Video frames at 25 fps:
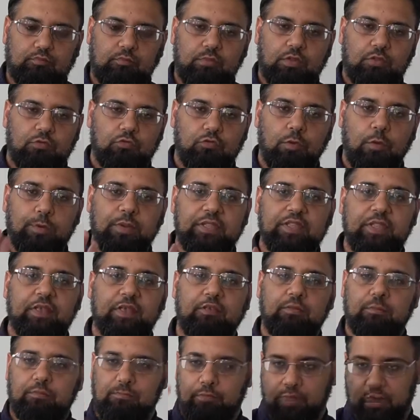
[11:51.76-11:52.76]
Robin
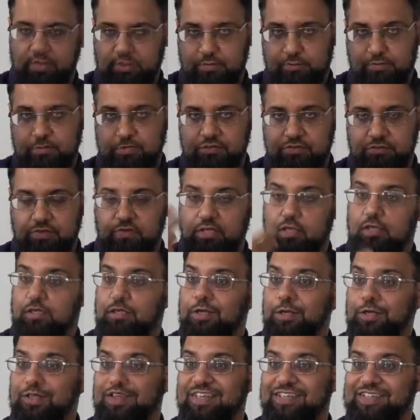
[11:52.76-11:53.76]
then, by the permission of Allah,
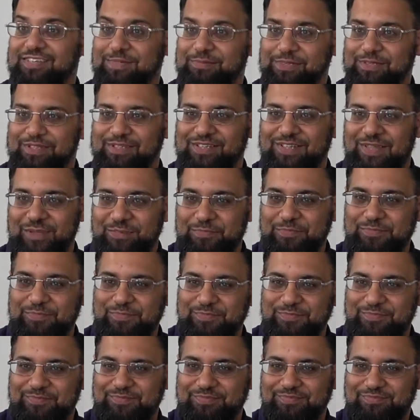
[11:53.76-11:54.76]
accepts Islam.
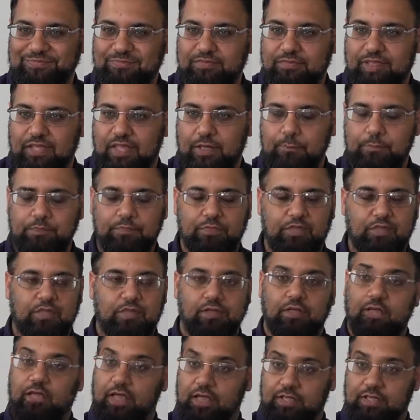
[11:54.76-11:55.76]
Yeah,
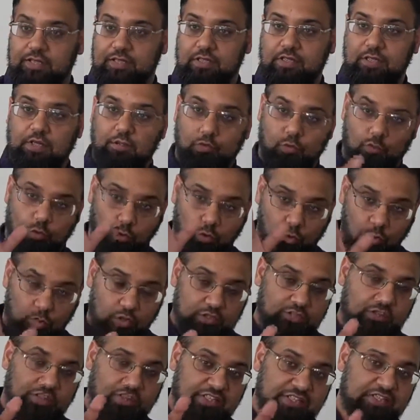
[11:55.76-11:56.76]
all
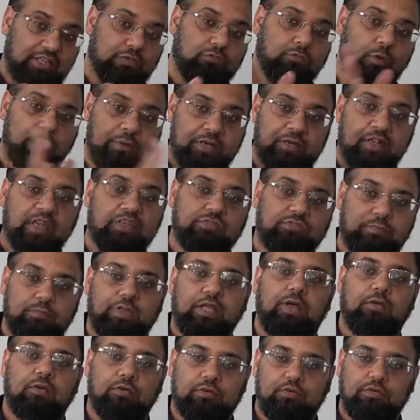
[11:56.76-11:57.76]
the things that Robin does from
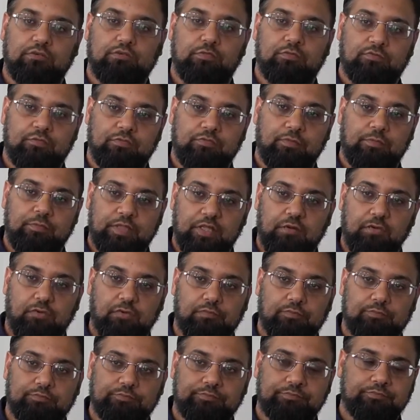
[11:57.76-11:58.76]
then on,
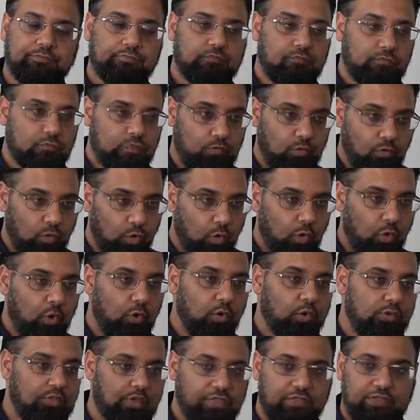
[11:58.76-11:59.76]

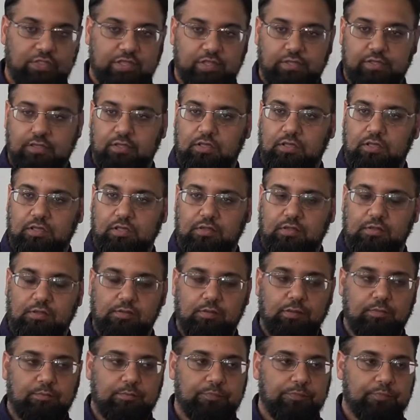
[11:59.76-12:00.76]
all the things.
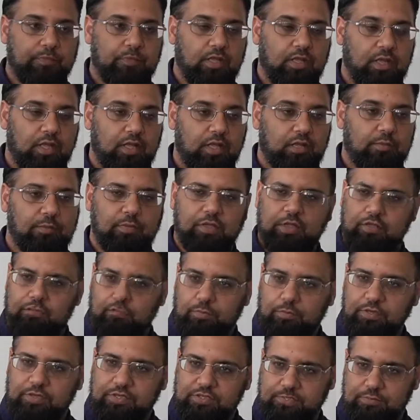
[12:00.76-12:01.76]
By the way,
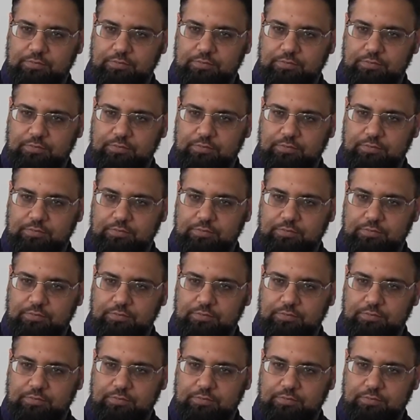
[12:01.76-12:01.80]
Robin is a